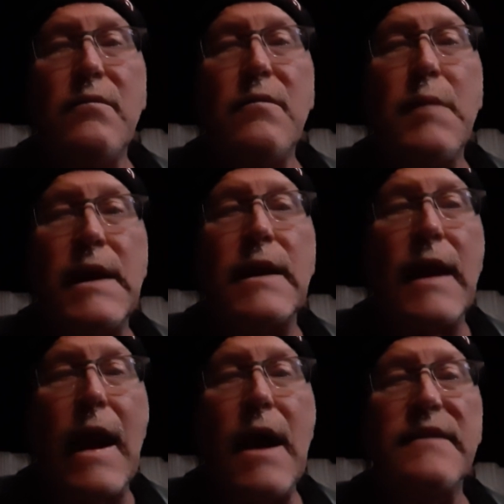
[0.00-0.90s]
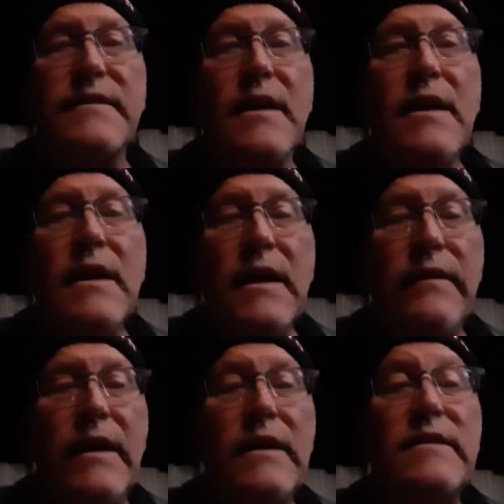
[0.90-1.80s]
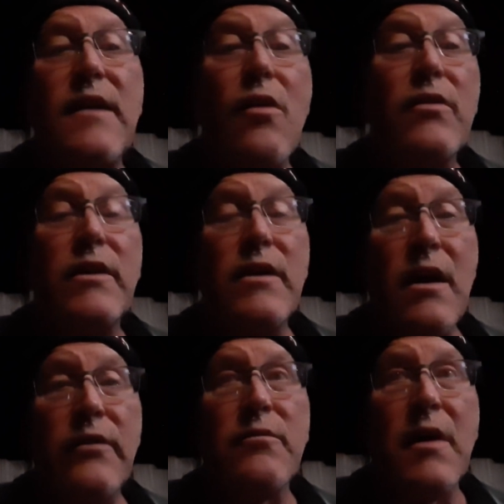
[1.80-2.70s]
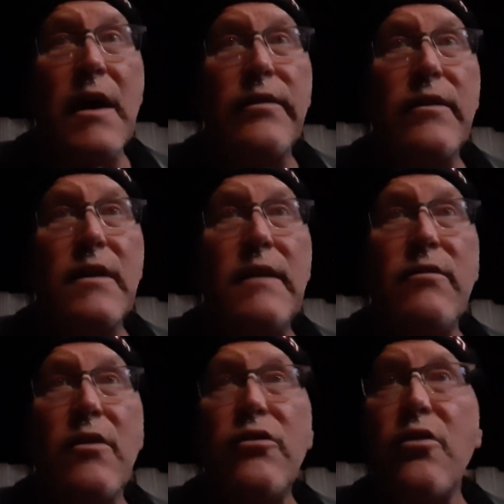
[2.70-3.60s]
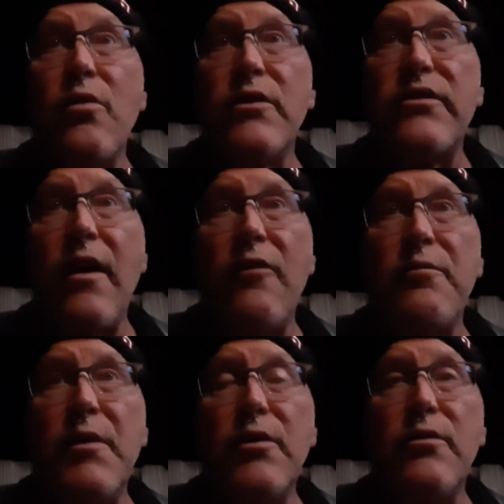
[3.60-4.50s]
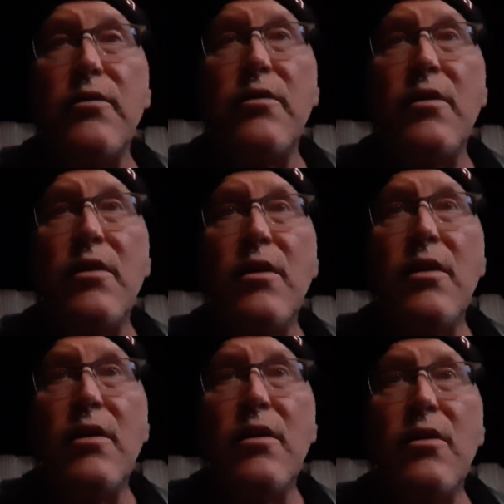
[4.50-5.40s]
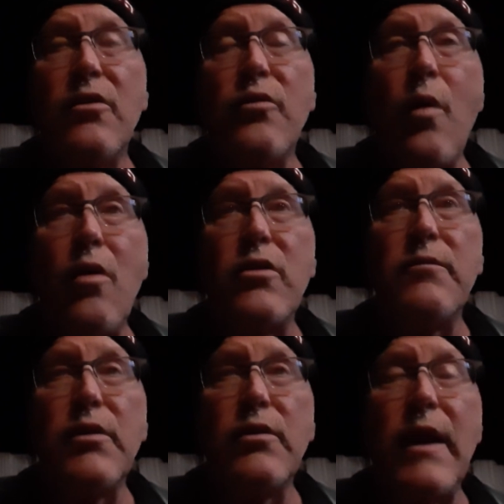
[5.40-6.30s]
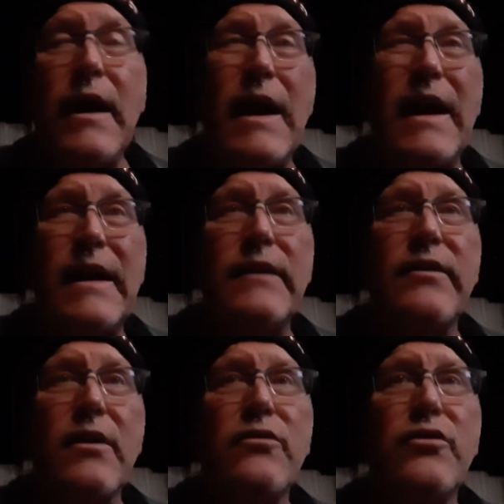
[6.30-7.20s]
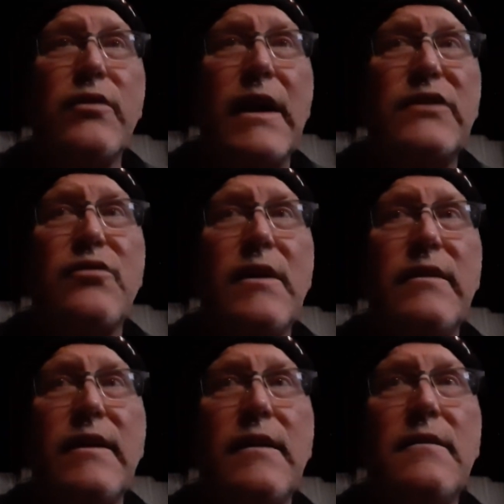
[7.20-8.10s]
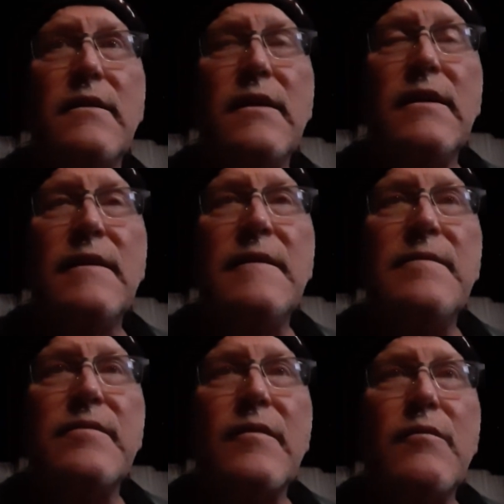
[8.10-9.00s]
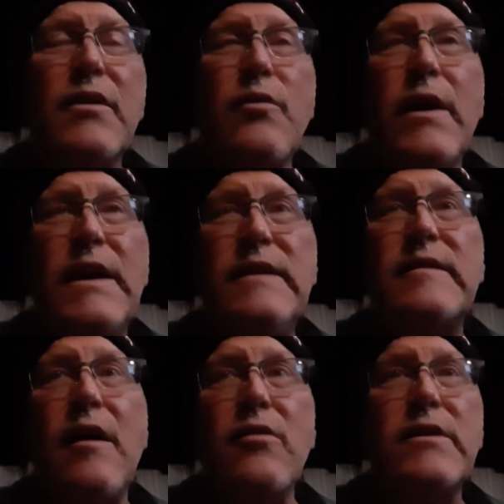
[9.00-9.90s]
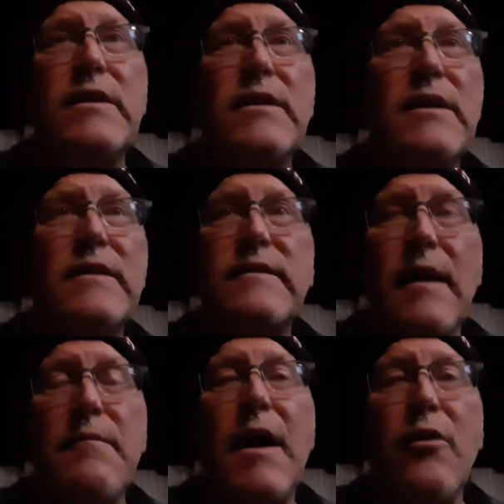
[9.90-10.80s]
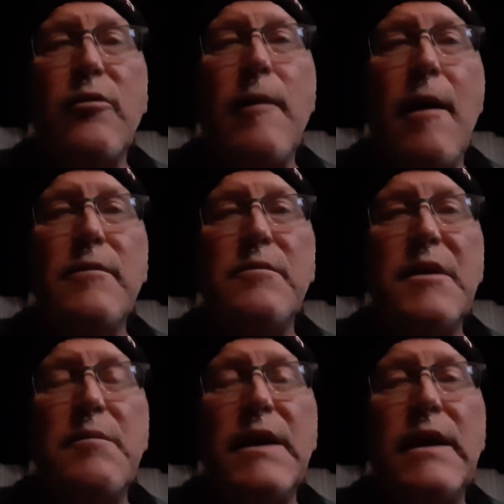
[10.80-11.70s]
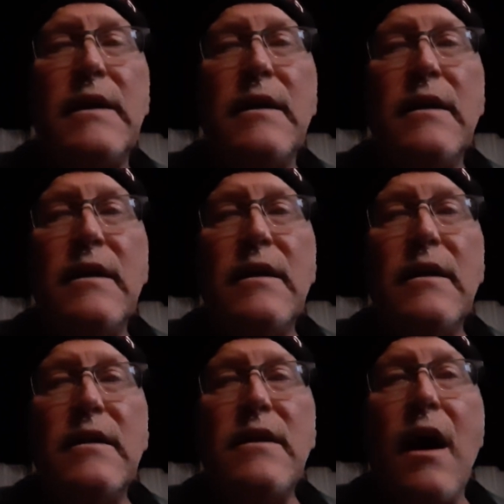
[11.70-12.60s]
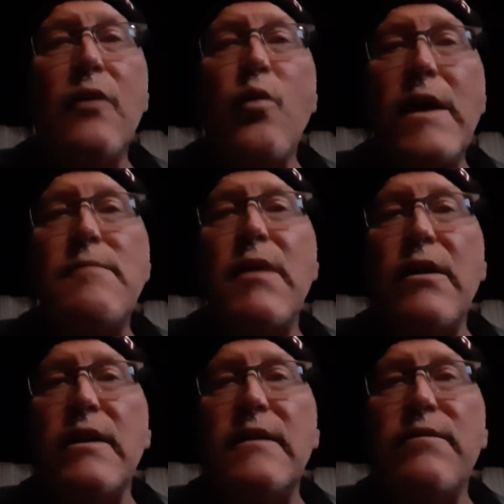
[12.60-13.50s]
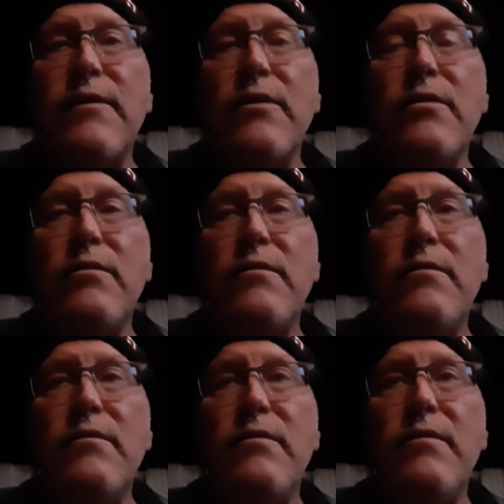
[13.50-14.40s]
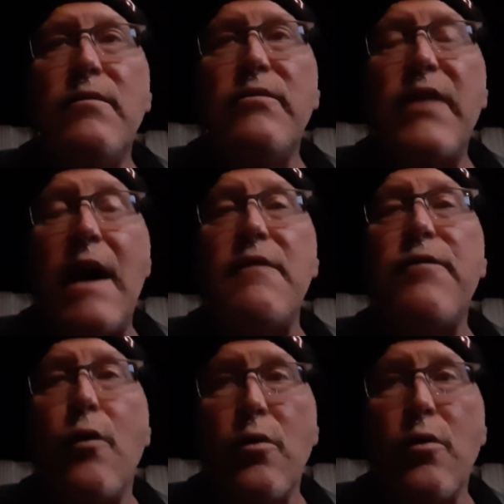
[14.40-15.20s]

be in a cast. And then he's talking another month, even though you go in the soft boot or the walking boot. I guess they're going to do an x-ray then. But the way he's talking is I would probably be non-weight bearing for that 4